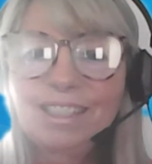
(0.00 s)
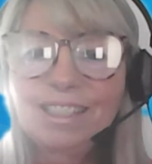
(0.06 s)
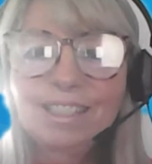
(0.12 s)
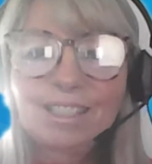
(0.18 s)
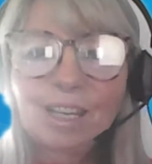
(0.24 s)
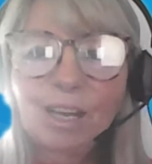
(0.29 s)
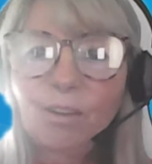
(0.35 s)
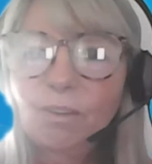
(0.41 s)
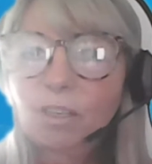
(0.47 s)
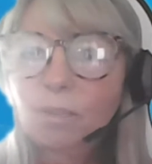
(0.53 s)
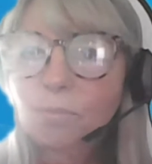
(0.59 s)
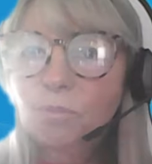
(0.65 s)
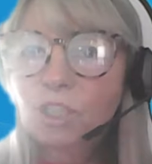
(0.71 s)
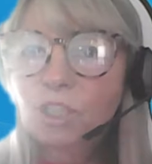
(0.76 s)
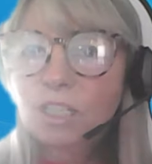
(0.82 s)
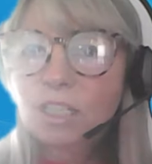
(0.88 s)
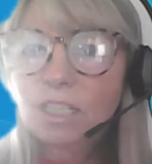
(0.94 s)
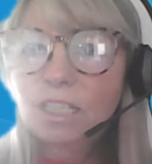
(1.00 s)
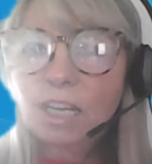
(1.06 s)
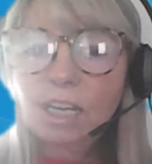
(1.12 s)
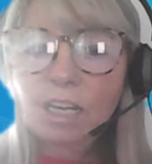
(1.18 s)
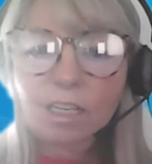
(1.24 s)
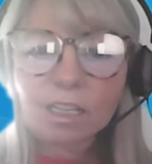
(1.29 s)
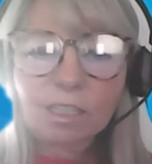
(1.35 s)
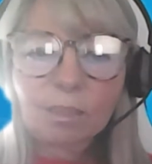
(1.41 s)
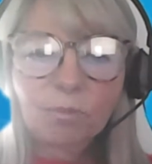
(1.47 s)
So I'm just
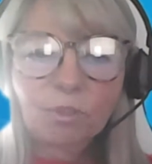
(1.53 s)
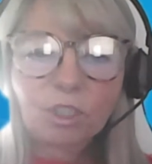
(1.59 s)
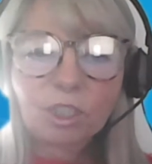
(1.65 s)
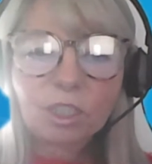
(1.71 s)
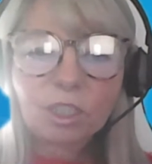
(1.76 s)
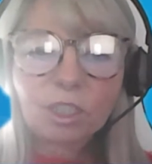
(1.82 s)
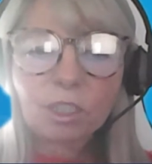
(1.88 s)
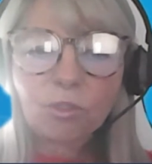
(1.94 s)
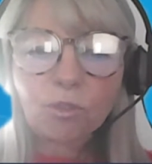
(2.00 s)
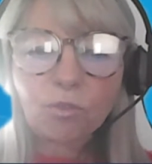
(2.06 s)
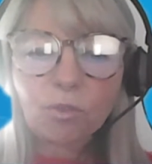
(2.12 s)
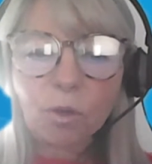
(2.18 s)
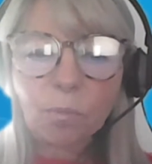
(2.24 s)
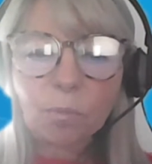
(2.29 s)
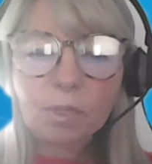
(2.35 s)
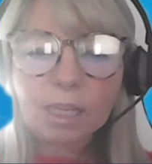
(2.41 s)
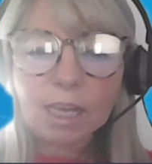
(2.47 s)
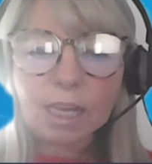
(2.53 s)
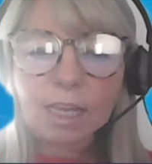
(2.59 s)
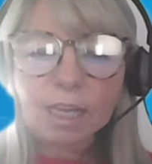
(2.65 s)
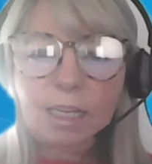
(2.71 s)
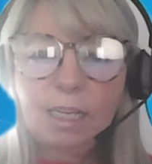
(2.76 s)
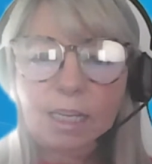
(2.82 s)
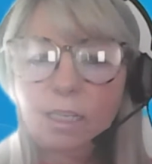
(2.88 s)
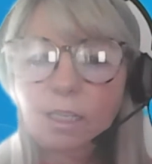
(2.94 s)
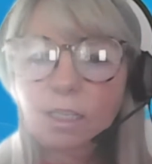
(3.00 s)
going to drop that
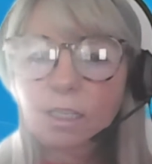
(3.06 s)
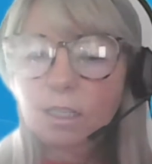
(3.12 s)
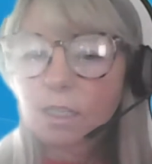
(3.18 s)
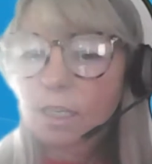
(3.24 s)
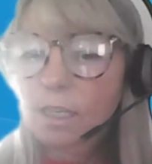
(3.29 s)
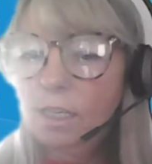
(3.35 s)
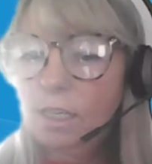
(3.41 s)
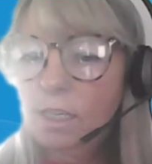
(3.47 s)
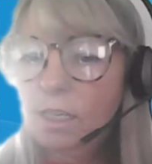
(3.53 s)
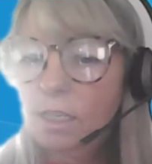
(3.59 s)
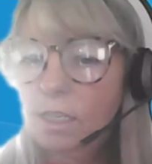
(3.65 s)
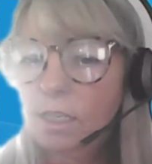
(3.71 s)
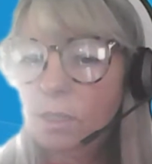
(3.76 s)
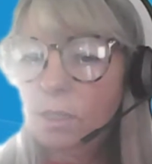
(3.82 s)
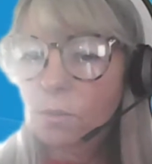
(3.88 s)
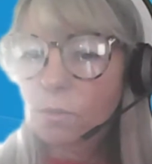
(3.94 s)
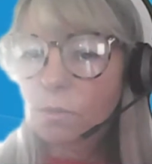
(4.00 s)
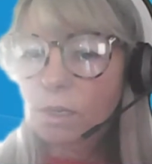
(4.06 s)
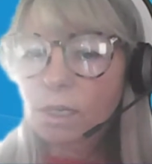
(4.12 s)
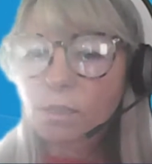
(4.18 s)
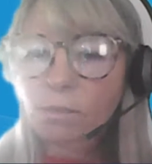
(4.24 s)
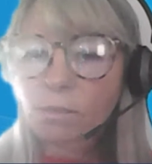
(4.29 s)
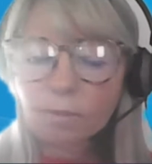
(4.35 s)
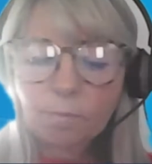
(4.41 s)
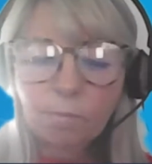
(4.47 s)
in here as well.